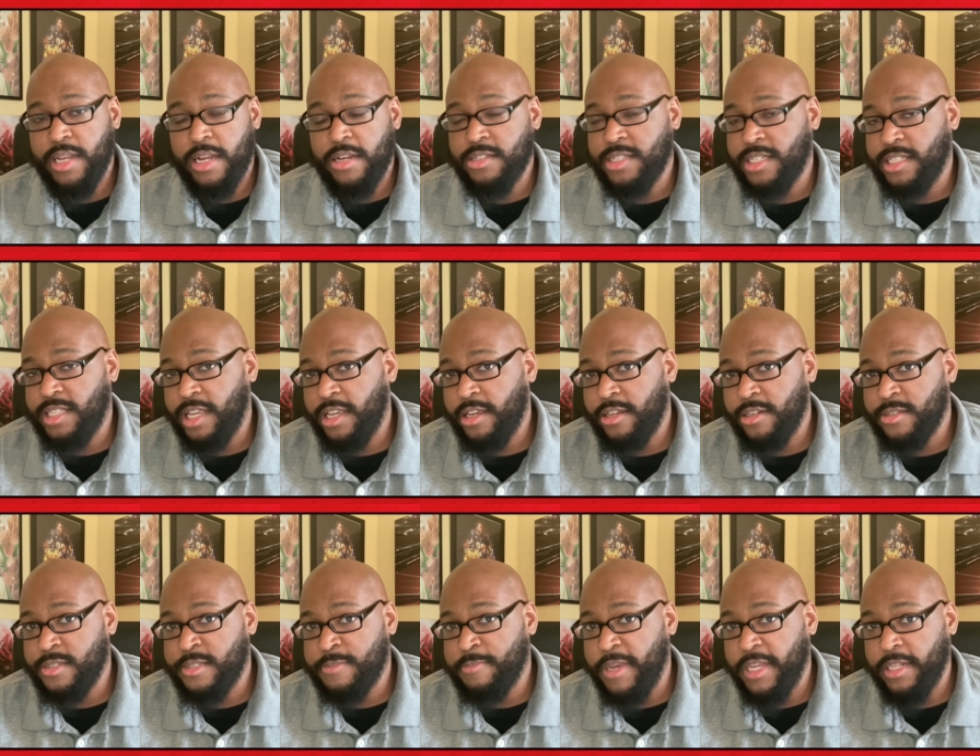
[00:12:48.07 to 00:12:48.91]
that they could
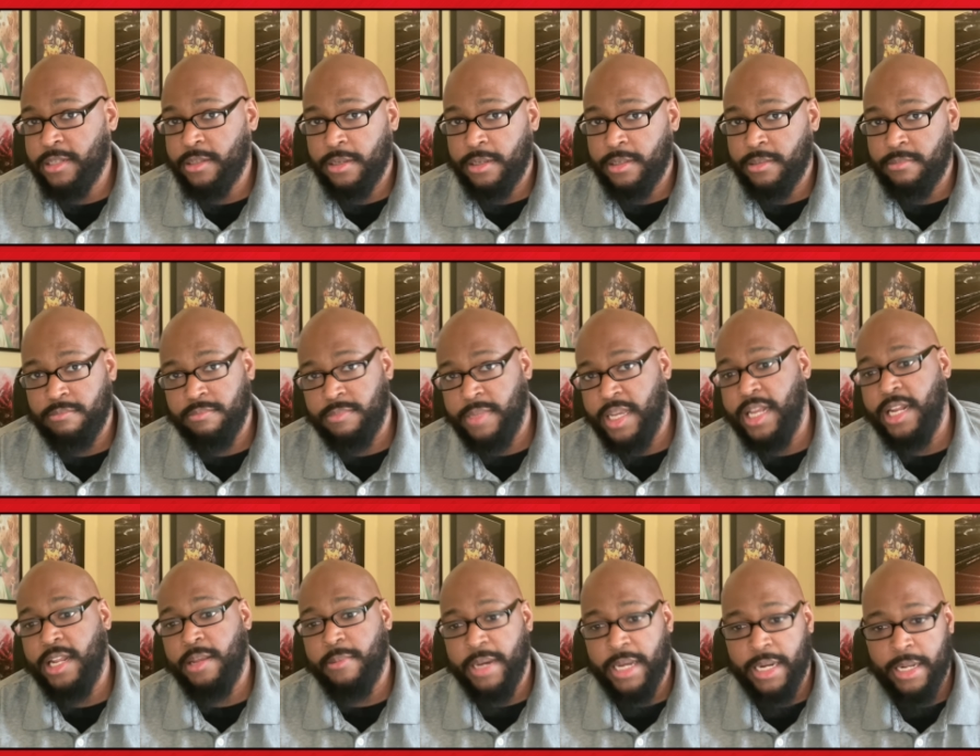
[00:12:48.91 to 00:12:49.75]
have spent on
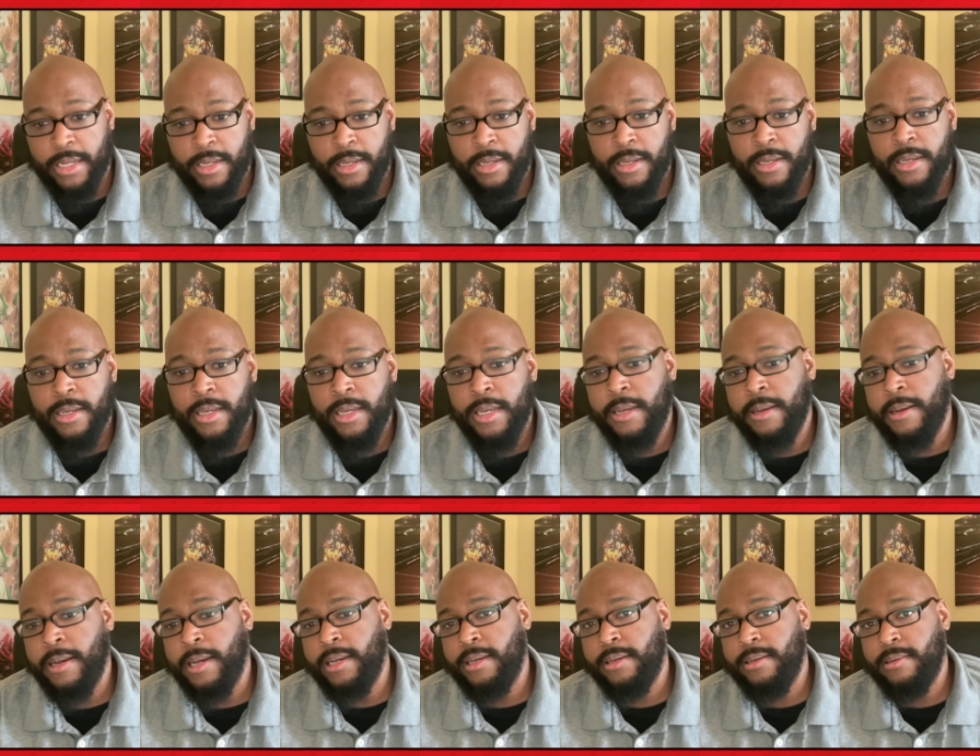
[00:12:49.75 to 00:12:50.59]
anybody,
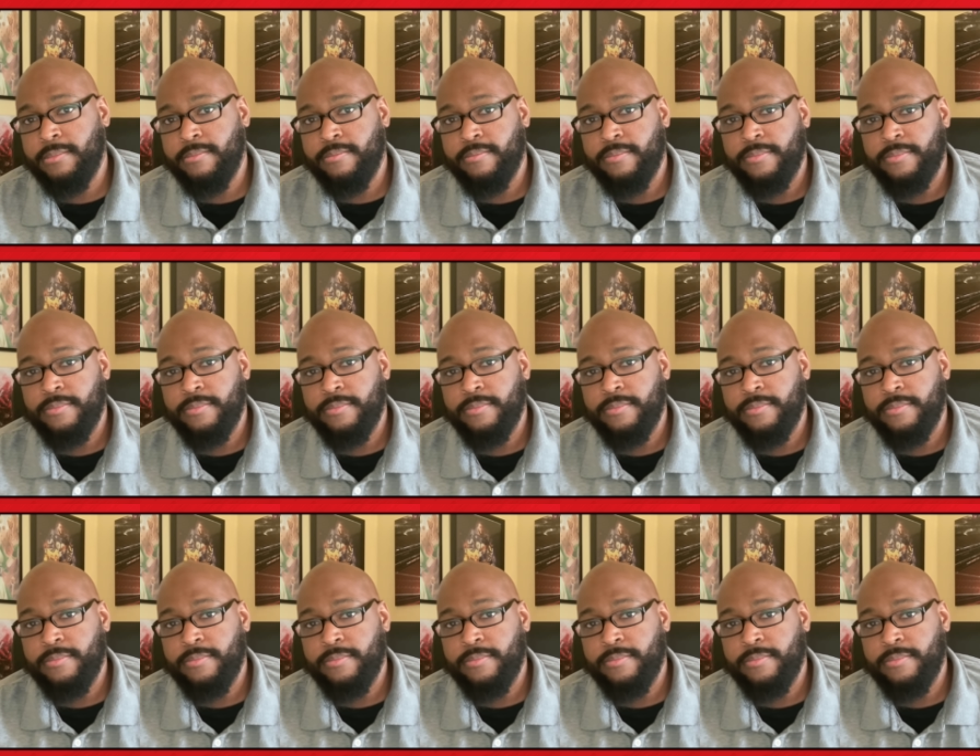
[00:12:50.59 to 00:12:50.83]
right?